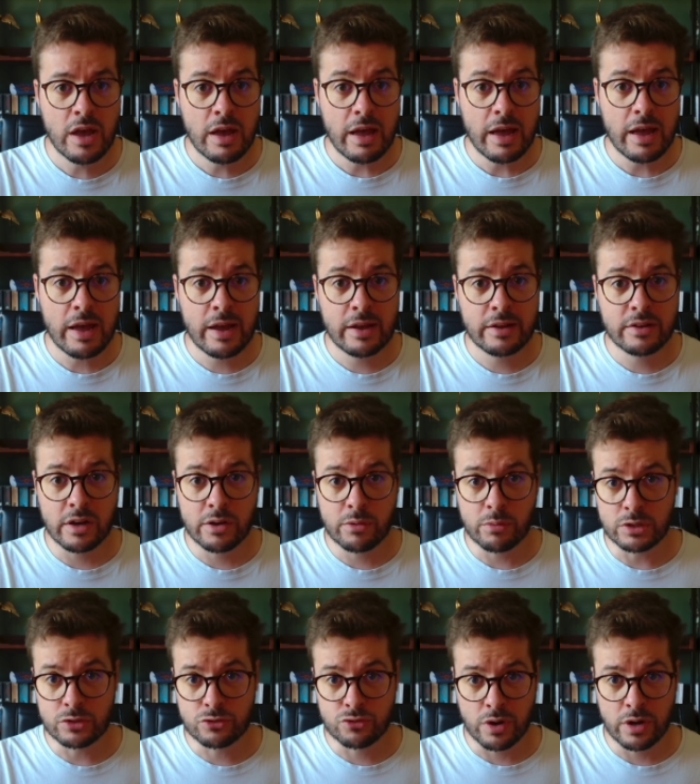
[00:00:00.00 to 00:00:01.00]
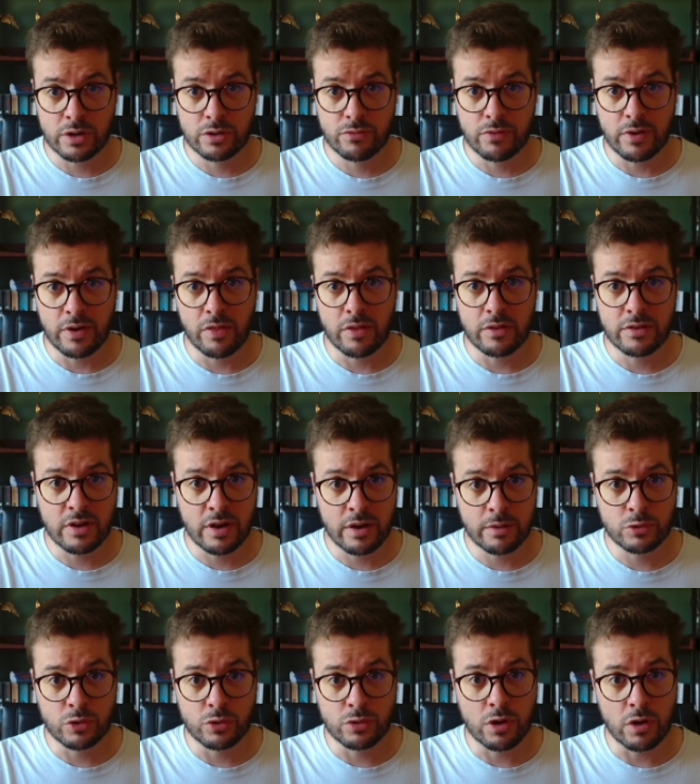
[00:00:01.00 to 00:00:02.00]
and I will try to find the time
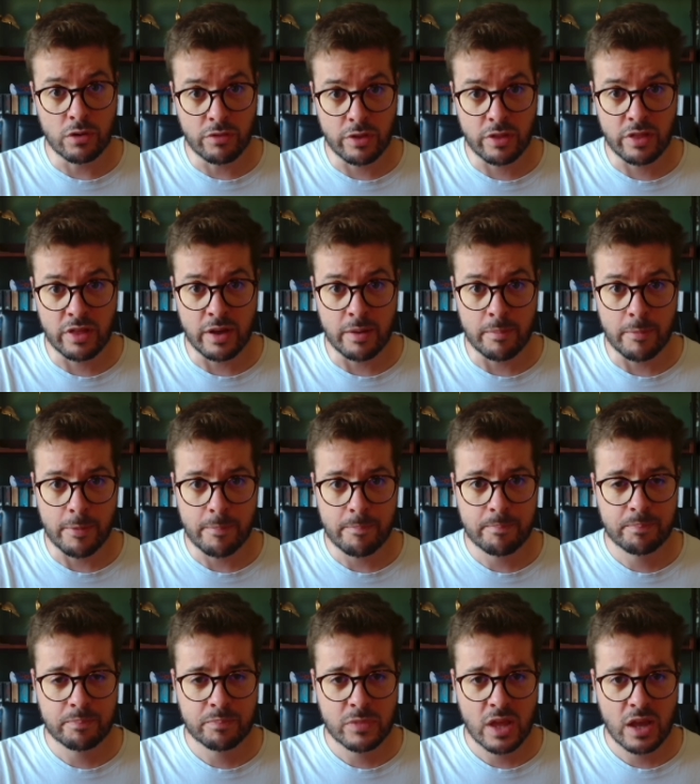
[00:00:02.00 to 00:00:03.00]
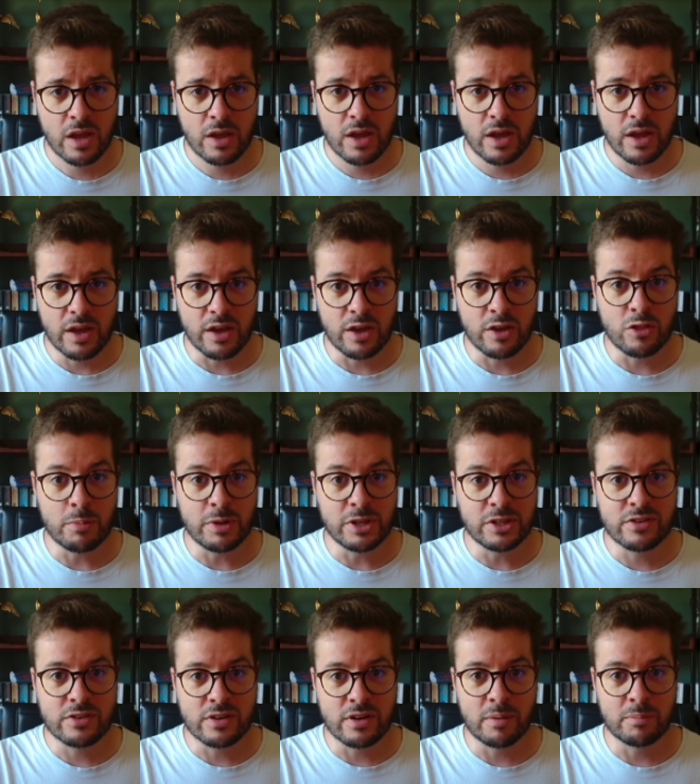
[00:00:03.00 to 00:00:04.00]
to cover them. In the
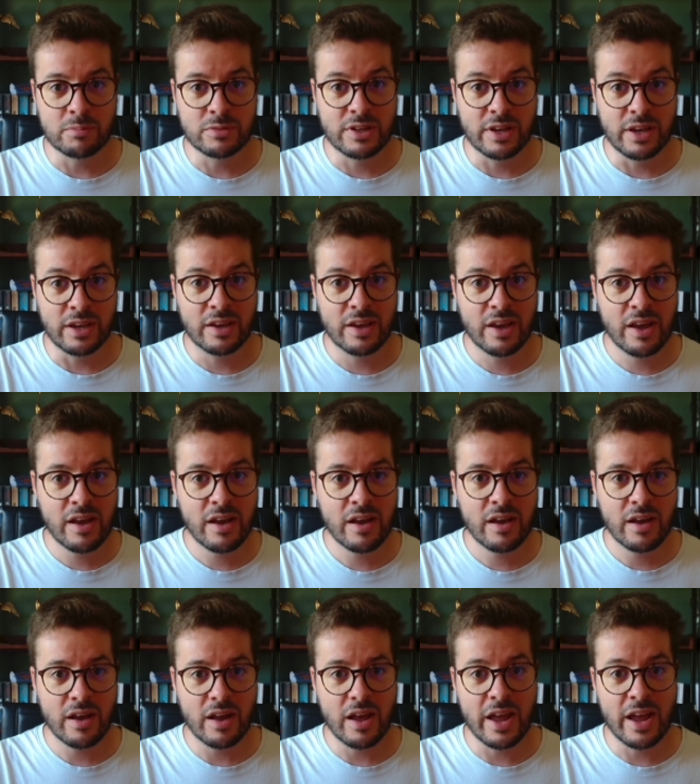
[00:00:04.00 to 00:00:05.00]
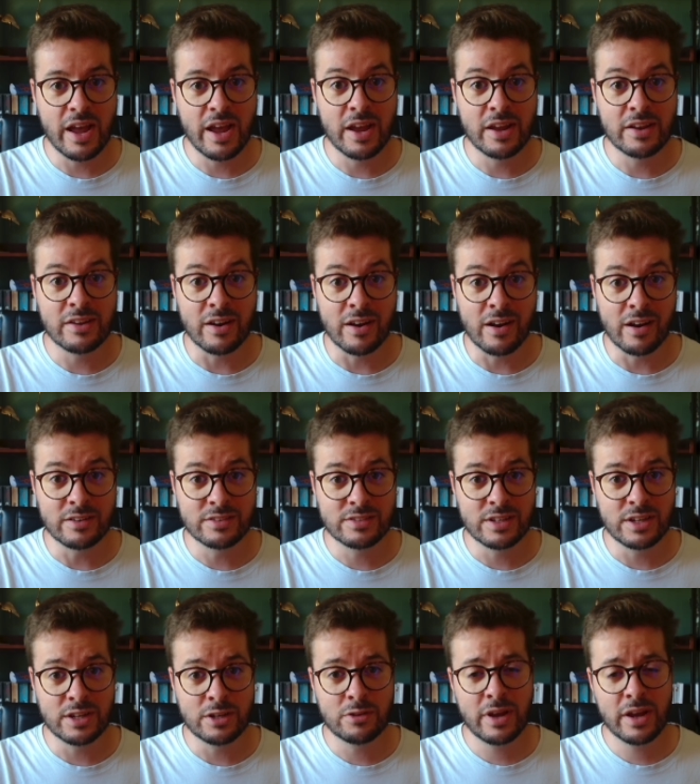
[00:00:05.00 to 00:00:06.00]
meantime, take care, and I
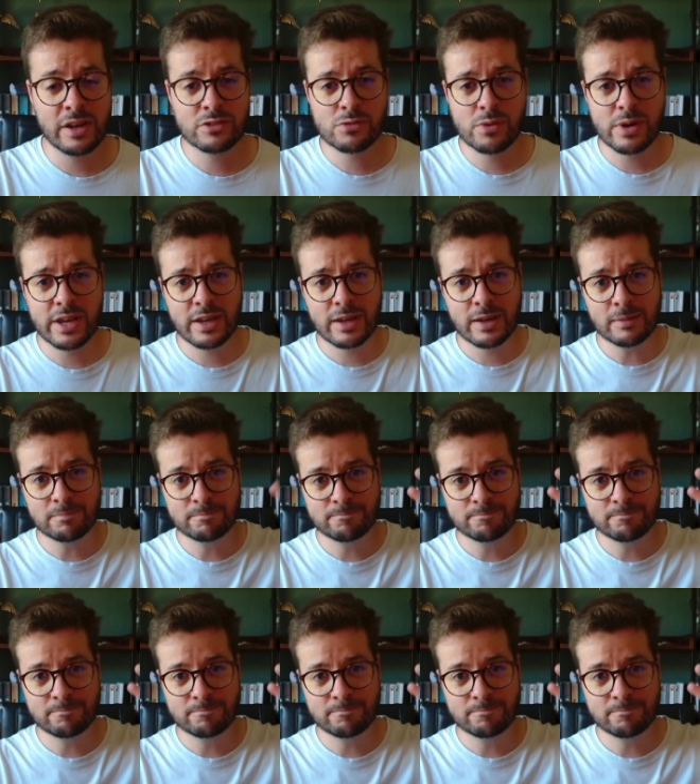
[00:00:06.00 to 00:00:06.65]
see you next week!